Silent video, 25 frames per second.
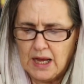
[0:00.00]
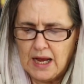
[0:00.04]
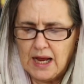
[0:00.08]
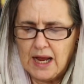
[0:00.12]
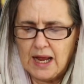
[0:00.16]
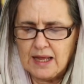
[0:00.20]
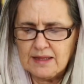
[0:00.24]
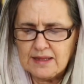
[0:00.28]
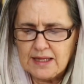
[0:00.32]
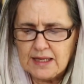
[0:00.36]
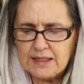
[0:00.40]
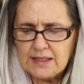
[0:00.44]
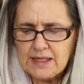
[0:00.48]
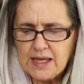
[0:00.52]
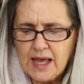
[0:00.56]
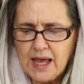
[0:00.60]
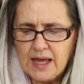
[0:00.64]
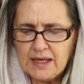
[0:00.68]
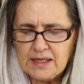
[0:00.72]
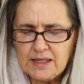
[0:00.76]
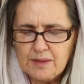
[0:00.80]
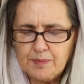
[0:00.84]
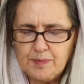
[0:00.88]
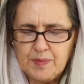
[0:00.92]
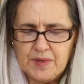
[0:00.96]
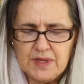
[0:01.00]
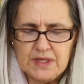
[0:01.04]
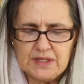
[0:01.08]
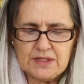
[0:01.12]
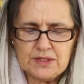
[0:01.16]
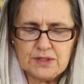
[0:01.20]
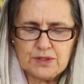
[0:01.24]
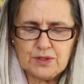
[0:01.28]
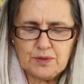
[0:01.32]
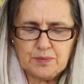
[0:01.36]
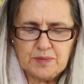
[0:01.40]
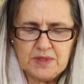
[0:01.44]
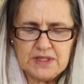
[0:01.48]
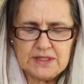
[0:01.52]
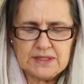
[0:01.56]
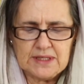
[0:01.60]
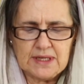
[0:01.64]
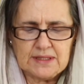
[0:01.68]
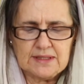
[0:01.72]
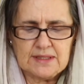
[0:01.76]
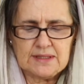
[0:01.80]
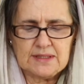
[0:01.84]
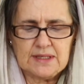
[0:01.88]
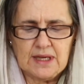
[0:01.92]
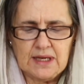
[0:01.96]
and that any peace to be
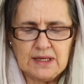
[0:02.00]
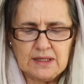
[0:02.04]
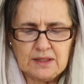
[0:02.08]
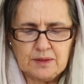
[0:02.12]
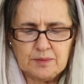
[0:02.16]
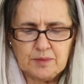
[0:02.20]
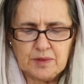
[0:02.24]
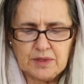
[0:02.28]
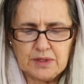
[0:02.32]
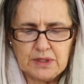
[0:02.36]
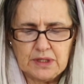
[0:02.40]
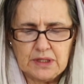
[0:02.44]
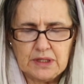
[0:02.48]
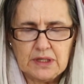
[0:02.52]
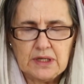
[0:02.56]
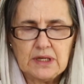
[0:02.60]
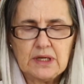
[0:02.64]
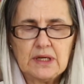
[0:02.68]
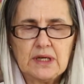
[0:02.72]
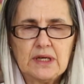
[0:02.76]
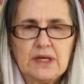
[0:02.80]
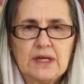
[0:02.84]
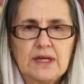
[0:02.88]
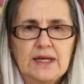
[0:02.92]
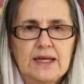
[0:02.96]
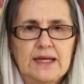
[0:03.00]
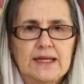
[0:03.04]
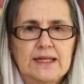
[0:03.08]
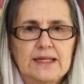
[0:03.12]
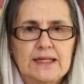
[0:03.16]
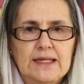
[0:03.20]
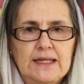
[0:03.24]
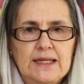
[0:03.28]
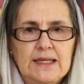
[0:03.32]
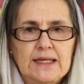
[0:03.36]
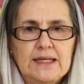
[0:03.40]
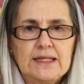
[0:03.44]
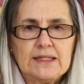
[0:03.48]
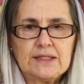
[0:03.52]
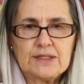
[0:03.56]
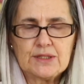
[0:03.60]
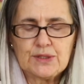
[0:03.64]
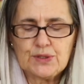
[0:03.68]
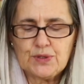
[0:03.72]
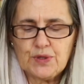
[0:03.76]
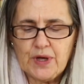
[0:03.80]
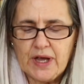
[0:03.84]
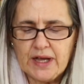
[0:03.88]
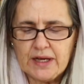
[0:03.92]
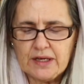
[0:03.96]
sustainable needs
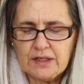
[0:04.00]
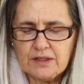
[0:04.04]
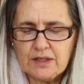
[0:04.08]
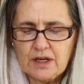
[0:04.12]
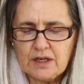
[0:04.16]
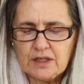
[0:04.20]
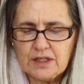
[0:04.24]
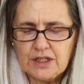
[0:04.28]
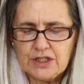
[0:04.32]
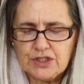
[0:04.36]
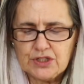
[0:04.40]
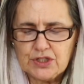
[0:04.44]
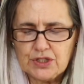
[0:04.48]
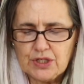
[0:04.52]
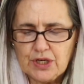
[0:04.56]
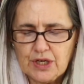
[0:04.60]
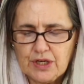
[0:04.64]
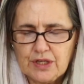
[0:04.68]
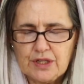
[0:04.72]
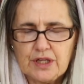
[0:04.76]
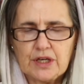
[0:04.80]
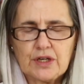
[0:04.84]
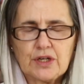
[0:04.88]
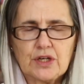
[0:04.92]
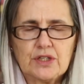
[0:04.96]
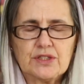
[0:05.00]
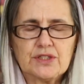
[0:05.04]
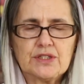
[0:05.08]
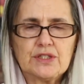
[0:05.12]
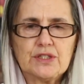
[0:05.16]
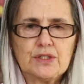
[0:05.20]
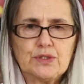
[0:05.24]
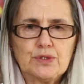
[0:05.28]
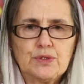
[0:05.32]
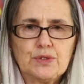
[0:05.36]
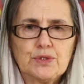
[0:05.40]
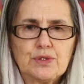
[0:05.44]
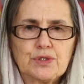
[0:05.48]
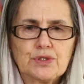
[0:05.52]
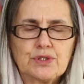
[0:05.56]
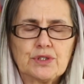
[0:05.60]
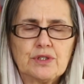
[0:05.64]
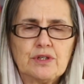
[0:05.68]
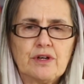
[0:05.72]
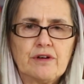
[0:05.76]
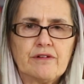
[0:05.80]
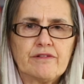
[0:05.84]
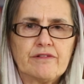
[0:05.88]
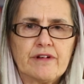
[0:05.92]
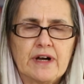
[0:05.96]
to acknowledge the
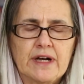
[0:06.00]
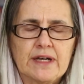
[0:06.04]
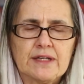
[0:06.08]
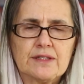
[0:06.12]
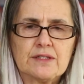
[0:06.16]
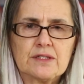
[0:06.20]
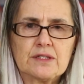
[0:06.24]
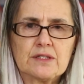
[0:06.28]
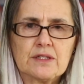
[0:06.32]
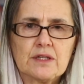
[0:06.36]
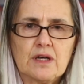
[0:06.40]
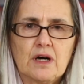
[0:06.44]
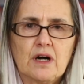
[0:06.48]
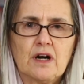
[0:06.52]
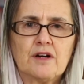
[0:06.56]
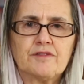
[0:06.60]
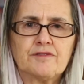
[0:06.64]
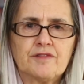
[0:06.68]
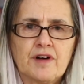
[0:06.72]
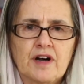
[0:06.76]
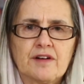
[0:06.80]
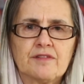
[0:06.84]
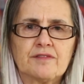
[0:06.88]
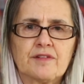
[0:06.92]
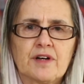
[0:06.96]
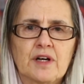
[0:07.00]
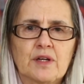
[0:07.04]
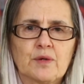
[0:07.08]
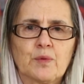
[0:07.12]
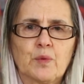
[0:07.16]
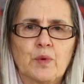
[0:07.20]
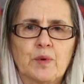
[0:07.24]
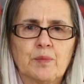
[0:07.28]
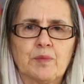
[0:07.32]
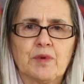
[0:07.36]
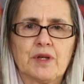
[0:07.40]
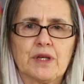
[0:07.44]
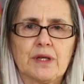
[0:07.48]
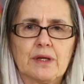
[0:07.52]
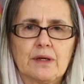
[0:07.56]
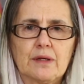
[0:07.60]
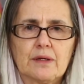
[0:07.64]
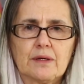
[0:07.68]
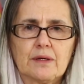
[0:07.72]
constitutional rights of Afghan women.